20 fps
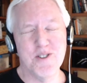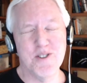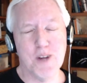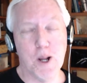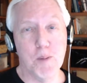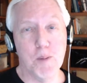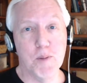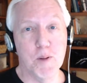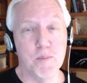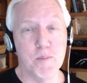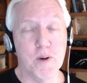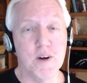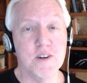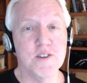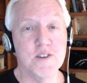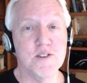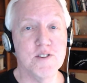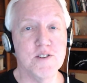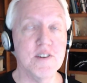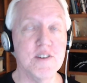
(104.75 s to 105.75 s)
couple of
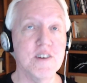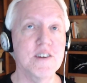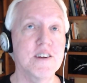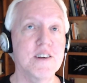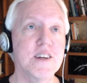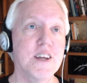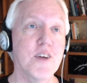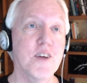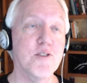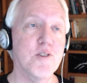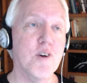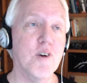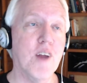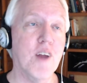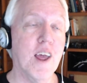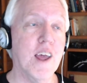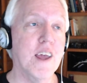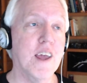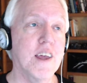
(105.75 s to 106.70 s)
bugs yesterday.